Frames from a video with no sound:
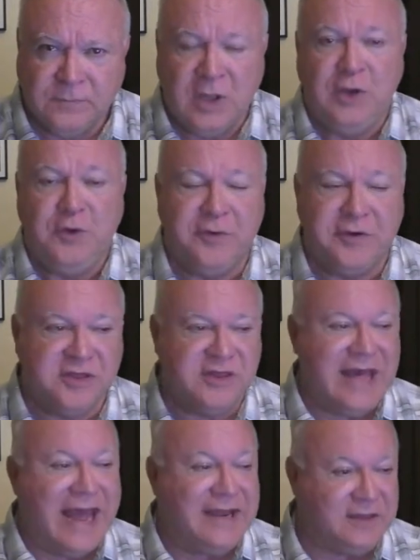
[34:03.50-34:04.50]
who are
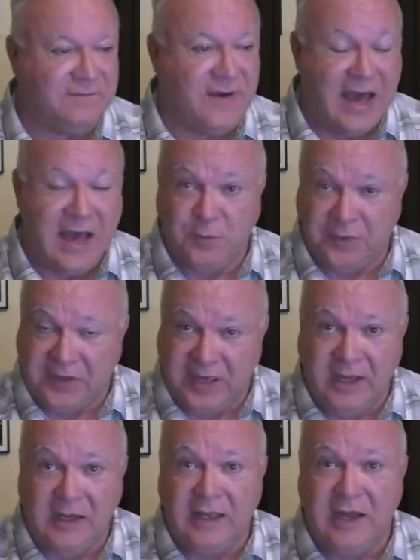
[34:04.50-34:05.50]
satisfied with
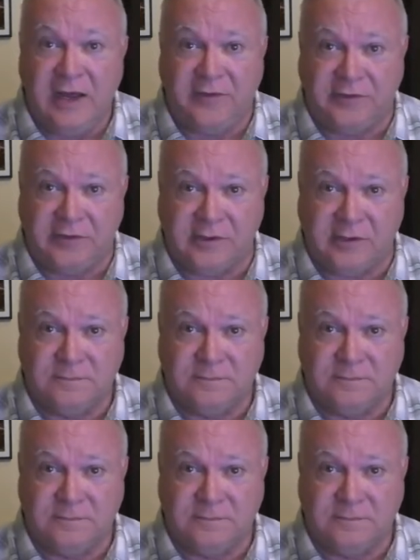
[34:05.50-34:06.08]
killing others,